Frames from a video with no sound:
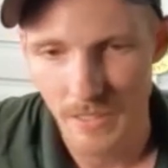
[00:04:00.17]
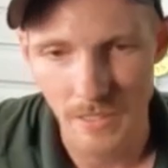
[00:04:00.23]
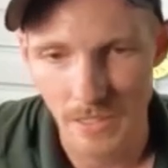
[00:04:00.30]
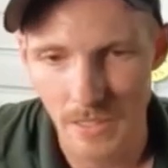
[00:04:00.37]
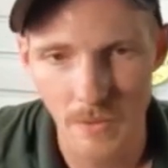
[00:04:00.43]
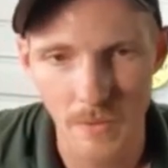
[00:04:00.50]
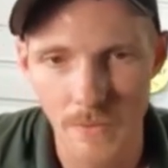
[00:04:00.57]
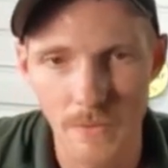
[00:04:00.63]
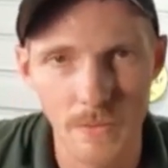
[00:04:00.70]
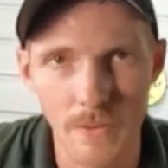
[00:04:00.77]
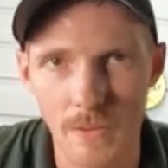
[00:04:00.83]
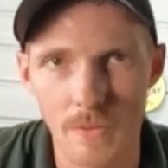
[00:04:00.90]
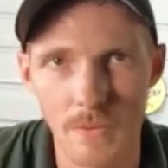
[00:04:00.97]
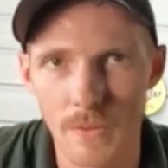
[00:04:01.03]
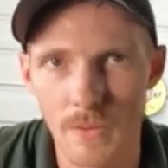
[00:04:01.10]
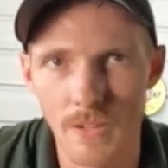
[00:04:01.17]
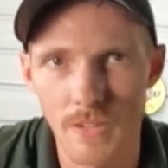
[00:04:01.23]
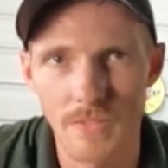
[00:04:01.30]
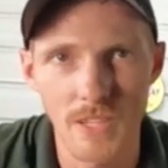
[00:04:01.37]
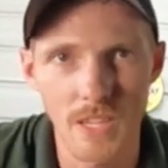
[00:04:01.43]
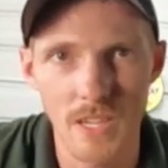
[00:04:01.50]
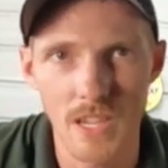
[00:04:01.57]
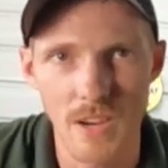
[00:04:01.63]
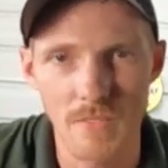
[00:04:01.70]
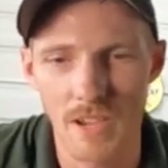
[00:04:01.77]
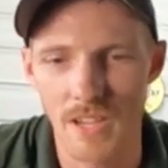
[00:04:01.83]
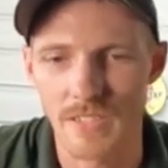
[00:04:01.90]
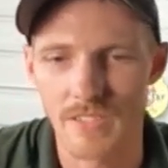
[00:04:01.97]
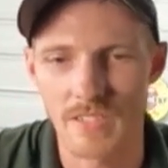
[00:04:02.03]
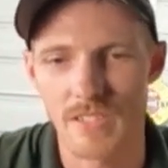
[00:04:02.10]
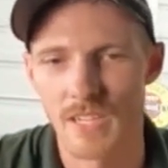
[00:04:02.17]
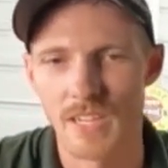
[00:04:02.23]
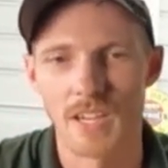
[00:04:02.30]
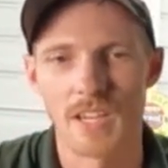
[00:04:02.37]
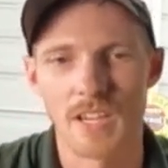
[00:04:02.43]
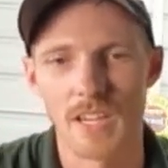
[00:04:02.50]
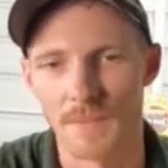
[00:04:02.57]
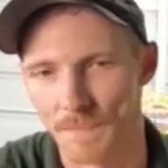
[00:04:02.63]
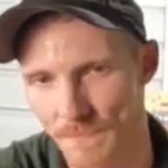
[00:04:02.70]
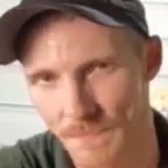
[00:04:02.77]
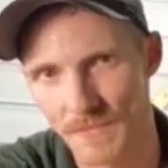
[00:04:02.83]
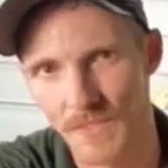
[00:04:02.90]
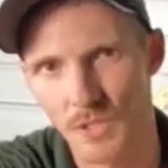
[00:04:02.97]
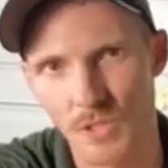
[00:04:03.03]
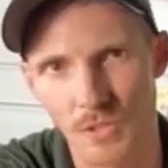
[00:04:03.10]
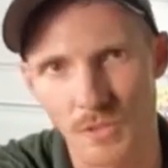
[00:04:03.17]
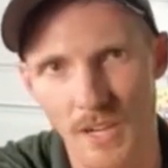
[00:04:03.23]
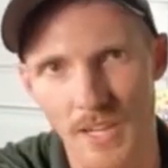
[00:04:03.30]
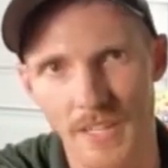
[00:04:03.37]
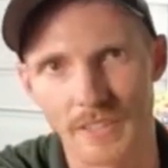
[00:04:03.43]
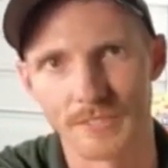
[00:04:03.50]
You know, what if you ain't got a vise? Yep, do it right